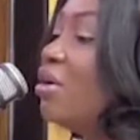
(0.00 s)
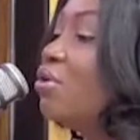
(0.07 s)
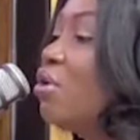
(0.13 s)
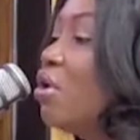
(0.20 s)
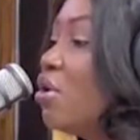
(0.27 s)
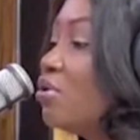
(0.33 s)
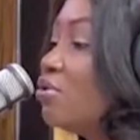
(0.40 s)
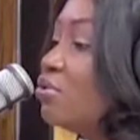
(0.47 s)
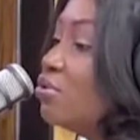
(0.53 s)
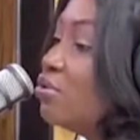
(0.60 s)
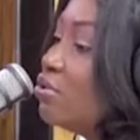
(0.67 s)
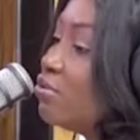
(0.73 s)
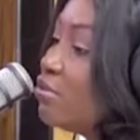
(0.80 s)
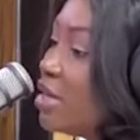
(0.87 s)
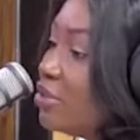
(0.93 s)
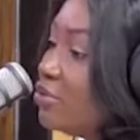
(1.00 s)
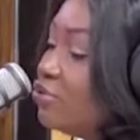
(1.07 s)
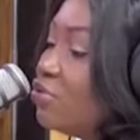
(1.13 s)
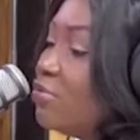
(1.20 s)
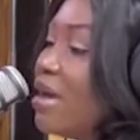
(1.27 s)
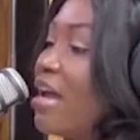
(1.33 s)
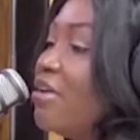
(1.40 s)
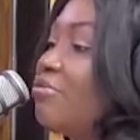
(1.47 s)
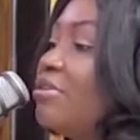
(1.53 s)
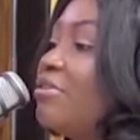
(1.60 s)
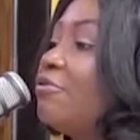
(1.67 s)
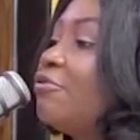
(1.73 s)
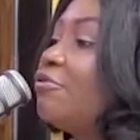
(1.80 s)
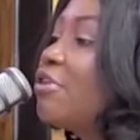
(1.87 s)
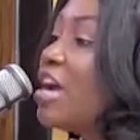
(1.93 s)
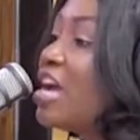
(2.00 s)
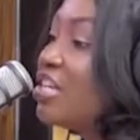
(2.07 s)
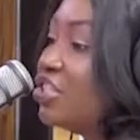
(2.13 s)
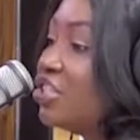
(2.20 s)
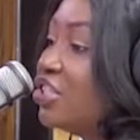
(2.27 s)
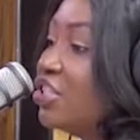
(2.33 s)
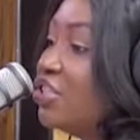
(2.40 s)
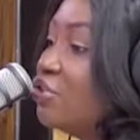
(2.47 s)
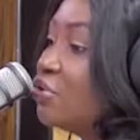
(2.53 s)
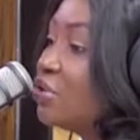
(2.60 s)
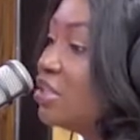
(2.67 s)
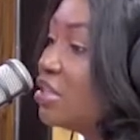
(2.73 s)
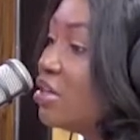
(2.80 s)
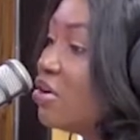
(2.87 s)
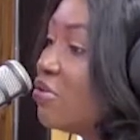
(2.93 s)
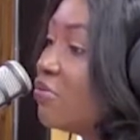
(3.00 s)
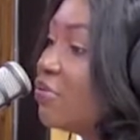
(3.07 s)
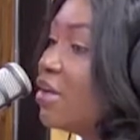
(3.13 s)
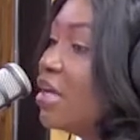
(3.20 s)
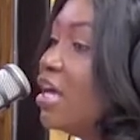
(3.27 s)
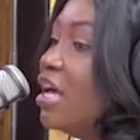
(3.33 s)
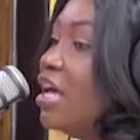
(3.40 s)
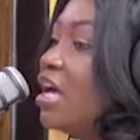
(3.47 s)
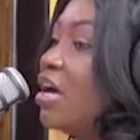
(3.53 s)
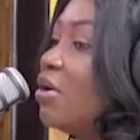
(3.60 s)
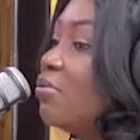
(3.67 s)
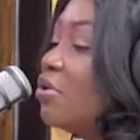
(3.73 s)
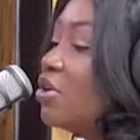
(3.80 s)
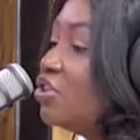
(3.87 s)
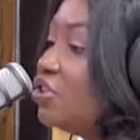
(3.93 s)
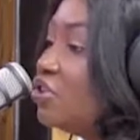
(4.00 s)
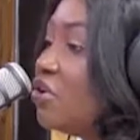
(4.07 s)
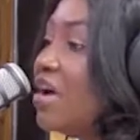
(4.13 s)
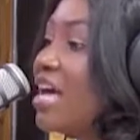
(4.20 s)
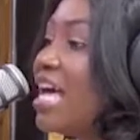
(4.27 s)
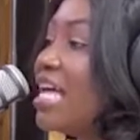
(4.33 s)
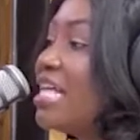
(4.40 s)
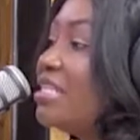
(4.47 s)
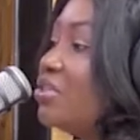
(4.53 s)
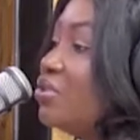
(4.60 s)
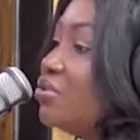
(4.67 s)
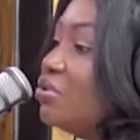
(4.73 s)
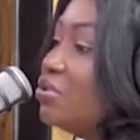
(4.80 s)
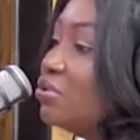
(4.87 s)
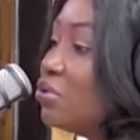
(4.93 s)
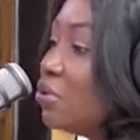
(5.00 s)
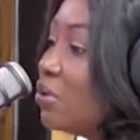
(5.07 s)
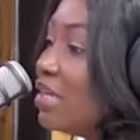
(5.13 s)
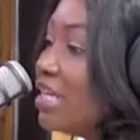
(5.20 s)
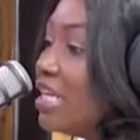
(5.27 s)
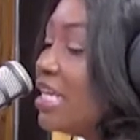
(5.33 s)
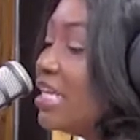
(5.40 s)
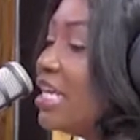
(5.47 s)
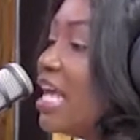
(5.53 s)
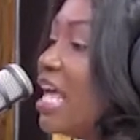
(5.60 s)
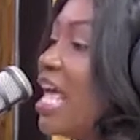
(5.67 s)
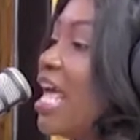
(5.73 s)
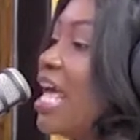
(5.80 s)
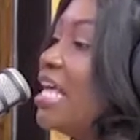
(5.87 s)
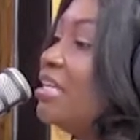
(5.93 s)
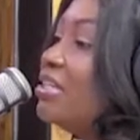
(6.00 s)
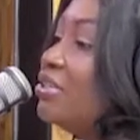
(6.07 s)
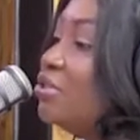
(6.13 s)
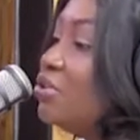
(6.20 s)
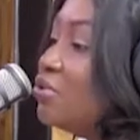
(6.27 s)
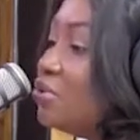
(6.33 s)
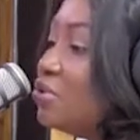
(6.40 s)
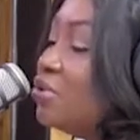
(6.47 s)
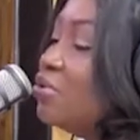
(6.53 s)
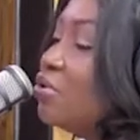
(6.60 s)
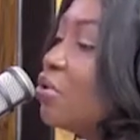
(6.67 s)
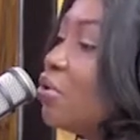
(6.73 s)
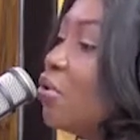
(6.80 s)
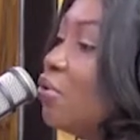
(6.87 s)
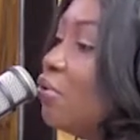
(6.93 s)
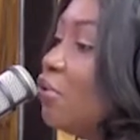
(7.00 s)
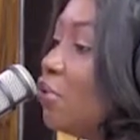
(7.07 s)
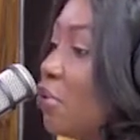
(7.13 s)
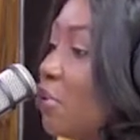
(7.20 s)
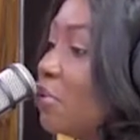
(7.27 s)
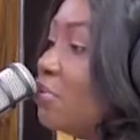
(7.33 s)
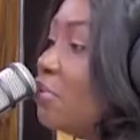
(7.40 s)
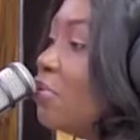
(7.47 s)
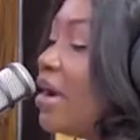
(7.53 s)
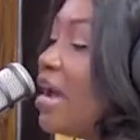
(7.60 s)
Go to the restroom and refresh yourself. Wash your hands, use the toilet, and use your cologne.